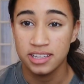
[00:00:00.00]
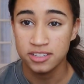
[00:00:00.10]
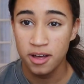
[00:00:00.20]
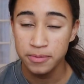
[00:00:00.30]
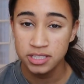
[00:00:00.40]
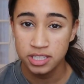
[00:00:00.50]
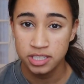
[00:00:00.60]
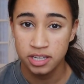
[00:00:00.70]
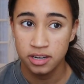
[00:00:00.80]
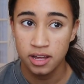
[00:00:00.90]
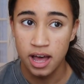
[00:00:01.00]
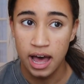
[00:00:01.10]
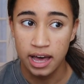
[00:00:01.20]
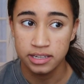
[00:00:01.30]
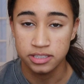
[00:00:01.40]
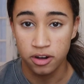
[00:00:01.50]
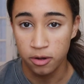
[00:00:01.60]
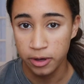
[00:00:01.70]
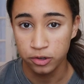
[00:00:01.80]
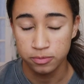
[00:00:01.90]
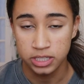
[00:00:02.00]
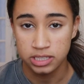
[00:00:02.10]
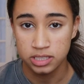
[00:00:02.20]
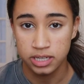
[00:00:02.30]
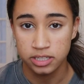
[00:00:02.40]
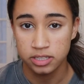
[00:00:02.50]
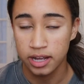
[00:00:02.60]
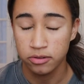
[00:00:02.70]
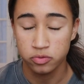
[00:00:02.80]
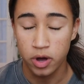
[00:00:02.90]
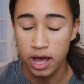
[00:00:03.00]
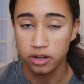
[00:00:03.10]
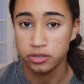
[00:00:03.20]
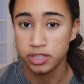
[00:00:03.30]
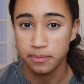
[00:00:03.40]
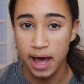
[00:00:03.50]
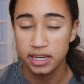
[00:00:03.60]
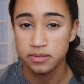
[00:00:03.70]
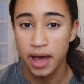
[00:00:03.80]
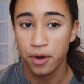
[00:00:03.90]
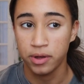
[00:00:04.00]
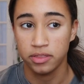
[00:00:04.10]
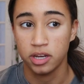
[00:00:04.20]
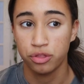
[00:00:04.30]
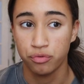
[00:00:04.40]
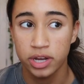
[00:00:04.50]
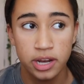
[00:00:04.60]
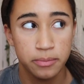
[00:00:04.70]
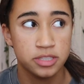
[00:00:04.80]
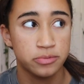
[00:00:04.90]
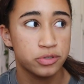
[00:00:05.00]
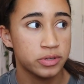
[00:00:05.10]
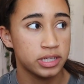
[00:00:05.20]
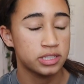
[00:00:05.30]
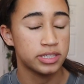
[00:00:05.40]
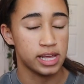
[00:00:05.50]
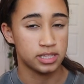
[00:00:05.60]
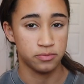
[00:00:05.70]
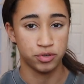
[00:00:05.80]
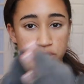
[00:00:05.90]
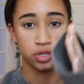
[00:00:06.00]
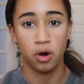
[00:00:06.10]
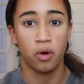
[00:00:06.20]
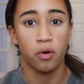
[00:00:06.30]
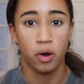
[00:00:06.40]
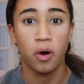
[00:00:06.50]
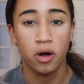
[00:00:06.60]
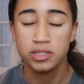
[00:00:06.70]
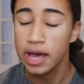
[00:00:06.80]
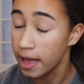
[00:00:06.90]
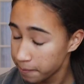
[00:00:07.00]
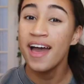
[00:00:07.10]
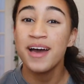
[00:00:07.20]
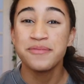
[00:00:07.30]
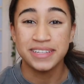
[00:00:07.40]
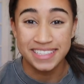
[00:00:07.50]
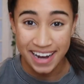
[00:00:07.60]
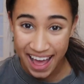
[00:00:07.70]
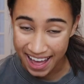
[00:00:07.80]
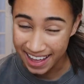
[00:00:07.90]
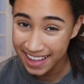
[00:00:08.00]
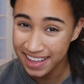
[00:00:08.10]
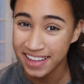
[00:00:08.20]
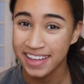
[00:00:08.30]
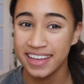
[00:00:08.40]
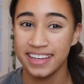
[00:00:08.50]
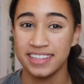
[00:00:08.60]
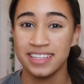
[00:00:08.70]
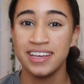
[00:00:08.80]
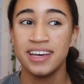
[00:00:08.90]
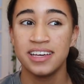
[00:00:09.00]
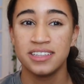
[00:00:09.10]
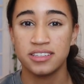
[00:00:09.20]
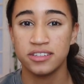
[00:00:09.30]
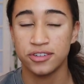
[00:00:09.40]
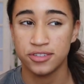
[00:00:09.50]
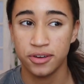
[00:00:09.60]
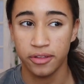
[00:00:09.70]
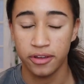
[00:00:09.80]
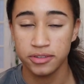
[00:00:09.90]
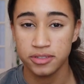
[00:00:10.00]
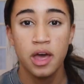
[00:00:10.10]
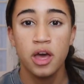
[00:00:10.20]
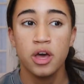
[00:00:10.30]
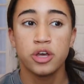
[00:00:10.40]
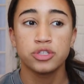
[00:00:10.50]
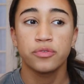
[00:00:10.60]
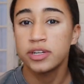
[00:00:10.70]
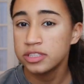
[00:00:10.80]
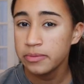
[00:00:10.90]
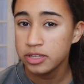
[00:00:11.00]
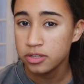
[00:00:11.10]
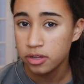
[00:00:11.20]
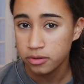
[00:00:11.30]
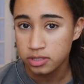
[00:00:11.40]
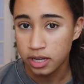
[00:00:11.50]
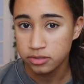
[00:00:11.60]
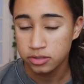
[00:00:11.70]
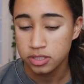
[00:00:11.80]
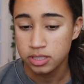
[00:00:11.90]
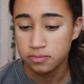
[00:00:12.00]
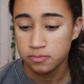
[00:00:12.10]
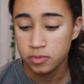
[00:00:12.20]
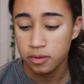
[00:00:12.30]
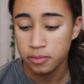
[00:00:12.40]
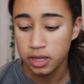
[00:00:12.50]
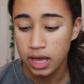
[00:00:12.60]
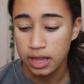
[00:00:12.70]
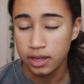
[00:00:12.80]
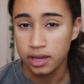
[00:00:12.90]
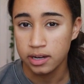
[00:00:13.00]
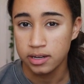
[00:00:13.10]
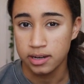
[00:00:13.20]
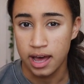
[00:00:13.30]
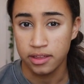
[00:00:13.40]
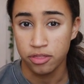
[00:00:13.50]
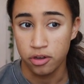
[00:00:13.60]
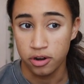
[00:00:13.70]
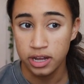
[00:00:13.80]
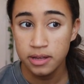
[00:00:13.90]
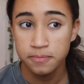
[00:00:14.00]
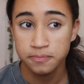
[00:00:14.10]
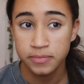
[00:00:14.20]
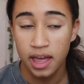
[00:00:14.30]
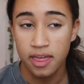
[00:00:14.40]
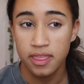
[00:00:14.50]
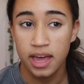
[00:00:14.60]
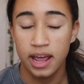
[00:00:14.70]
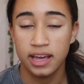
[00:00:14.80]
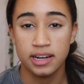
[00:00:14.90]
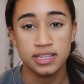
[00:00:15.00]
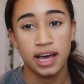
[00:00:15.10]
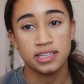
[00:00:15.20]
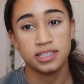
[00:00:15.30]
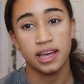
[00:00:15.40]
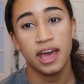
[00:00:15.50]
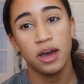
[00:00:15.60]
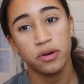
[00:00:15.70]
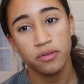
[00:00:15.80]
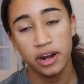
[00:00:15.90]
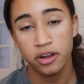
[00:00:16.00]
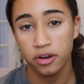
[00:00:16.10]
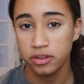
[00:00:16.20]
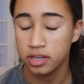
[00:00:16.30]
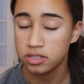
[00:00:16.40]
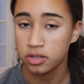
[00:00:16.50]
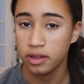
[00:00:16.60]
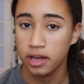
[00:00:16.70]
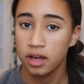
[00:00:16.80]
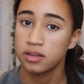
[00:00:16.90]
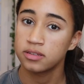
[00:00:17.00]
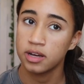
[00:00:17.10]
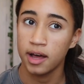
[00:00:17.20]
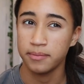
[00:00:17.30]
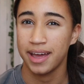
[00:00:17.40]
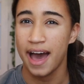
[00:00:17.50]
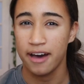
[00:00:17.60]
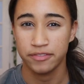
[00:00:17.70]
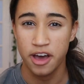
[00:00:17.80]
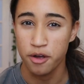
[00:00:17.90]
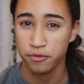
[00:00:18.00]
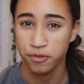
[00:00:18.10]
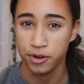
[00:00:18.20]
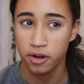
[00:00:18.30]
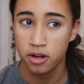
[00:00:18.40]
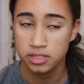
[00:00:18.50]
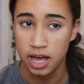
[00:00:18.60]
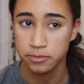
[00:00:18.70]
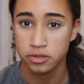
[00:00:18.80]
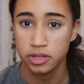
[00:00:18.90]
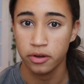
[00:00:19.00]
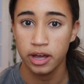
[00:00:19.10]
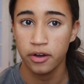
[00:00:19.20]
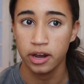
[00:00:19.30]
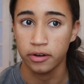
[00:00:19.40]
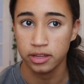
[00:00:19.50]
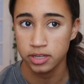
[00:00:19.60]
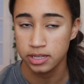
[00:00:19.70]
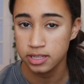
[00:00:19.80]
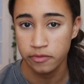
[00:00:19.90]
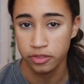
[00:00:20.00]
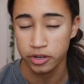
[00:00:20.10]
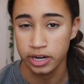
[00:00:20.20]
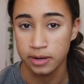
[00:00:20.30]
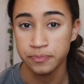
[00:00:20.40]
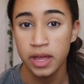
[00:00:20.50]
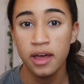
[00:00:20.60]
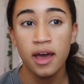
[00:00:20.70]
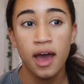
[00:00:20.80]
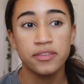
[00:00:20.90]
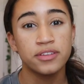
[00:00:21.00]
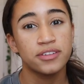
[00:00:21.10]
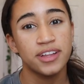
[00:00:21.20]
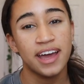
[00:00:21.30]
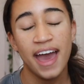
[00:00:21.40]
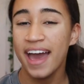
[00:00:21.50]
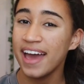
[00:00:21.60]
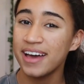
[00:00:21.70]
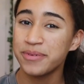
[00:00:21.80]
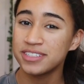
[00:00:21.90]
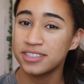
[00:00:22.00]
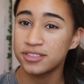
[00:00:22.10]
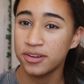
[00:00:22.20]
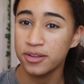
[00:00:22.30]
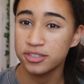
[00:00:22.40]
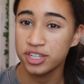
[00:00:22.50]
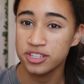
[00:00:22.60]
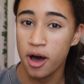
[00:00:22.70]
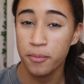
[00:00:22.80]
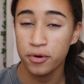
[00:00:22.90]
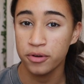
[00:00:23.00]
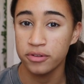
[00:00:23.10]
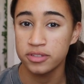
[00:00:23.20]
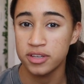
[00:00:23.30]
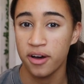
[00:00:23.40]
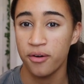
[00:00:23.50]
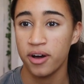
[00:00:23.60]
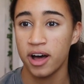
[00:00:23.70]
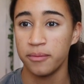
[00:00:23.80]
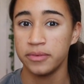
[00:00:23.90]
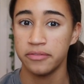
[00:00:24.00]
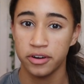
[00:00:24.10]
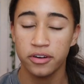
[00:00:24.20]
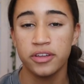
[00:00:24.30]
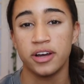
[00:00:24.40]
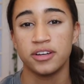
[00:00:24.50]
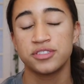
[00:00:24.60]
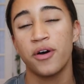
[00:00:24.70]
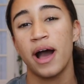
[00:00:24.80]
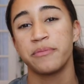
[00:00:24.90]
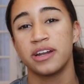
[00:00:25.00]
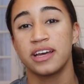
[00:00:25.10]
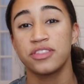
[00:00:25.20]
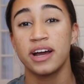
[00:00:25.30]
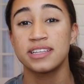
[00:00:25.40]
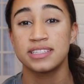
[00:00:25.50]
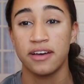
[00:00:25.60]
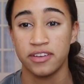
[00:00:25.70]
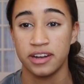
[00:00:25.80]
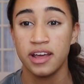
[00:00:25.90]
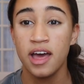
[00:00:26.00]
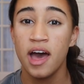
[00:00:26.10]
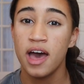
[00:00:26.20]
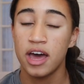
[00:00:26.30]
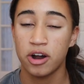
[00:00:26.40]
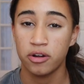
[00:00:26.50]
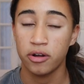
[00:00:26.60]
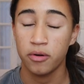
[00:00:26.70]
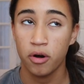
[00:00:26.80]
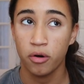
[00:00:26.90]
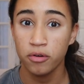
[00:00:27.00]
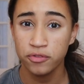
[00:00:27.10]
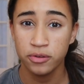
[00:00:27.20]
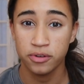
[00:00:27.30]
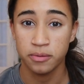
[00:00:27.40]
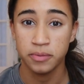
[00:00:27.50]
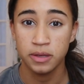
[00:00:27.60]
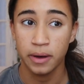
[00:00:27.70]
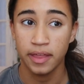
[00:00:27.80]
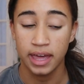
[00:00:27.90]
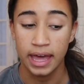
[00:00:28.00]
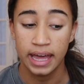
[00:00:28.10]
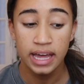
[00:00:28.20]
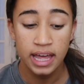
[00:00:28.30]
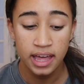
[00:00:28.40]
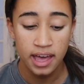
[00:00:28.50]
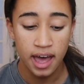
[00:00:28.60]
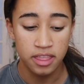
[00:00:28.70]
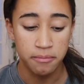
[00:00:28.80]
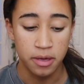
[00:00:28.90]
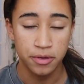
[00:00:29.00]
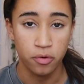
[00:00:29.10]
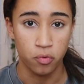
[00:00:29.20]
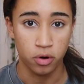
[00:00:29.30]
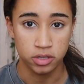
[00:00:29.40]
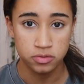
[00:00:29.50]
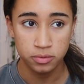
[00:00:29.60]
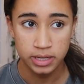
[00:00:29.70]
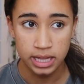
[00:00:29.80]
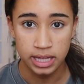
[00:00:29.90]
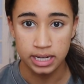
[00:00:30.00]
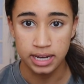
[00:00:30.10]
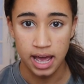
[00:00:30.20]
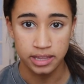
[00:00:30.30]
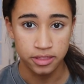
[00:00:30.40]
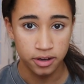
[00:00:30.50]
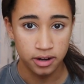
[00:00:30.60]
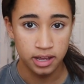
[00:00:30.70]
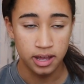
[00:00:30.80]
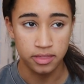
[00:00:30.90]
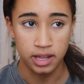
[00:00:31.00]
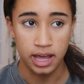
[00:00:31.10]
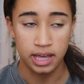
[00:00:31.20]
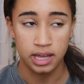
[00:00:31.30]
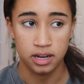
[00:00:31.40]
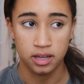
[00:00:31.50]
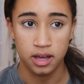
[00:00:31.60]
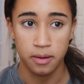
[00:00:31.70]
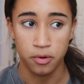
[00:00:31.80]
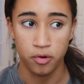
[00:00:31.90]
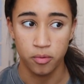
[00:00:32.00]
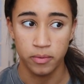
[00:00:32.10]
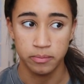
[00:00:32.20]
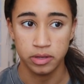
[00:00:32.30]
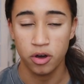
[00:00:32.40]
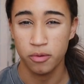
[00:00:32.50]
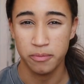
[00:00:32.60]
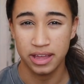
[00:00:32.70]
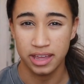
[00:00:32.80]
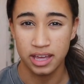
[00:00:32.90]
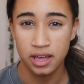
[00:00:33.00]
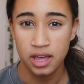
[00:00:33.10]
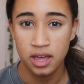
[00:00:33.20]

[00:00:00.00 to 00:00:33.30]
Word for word: this competition, I did all my group dances yesterday. It was wild. It was like back to back. We had like three numbers in between each dance and we were just go, go, go all day. But today is senior solos. So originally my solo was scheduled to compete at like 9.30 and then I get a text like, hey, we're running early, so like come like a half an hour before your call time. So I was like, okay, great, I'll get there at 7.30. And then they're like, hey, a bunch of solos just got pulled, so come even earlier. So I'm gonna get there at seven and I'll hopefully we'll compete by like eight and then maybe awards will be at like 9.30 and then I can come home and be home by like